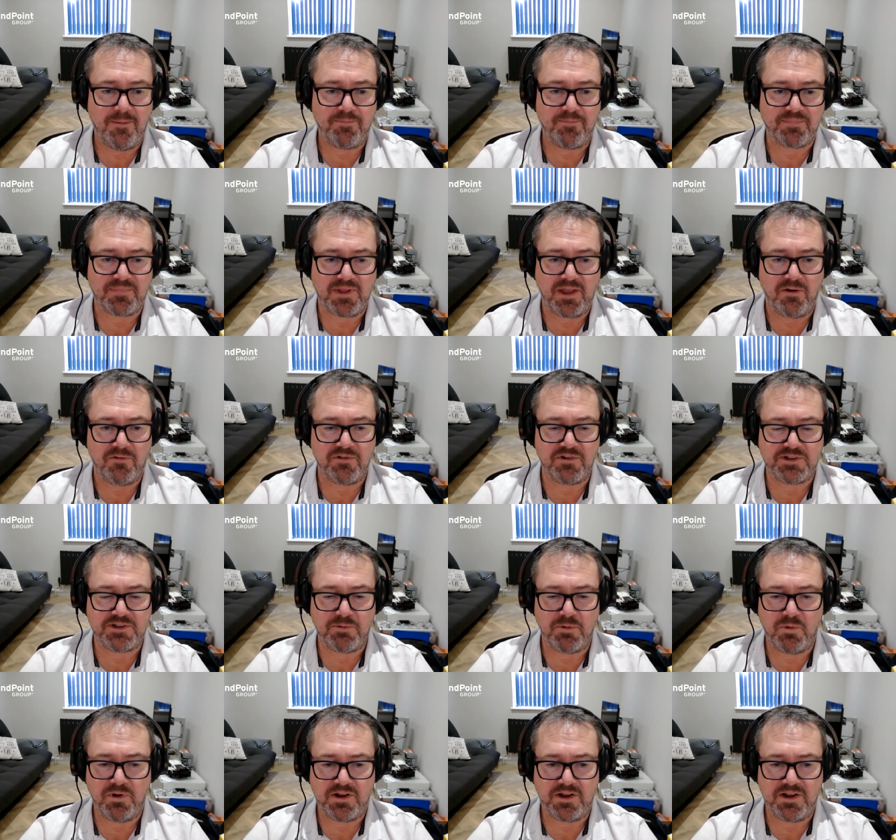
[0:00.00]
Um, and
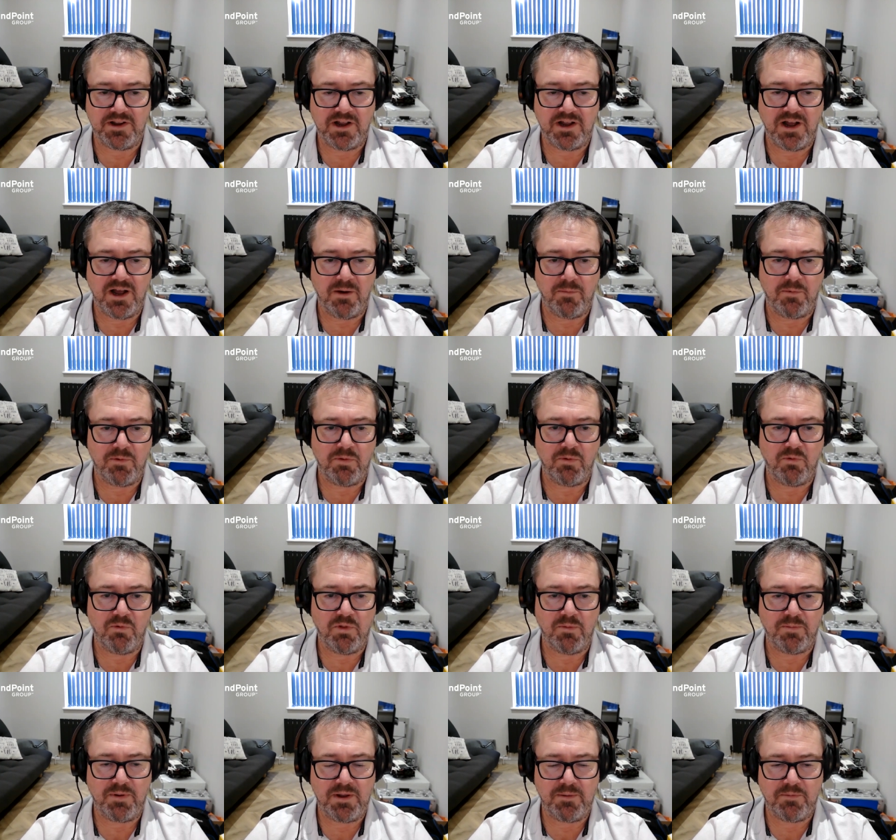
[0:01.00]
obviously, we're working hard
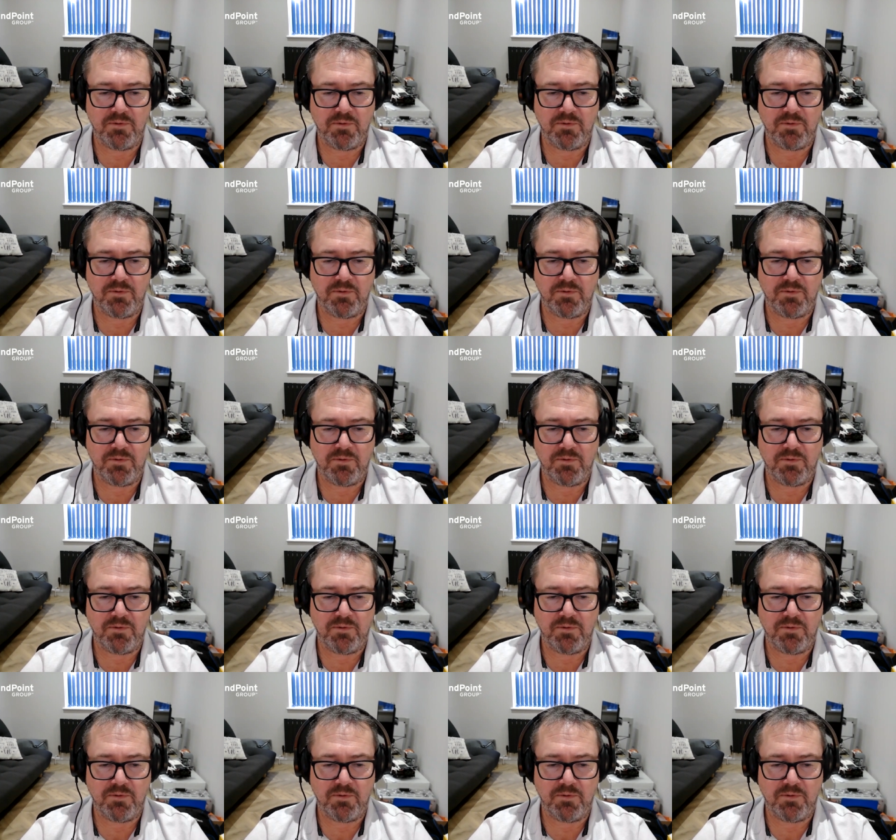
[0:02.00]
with all the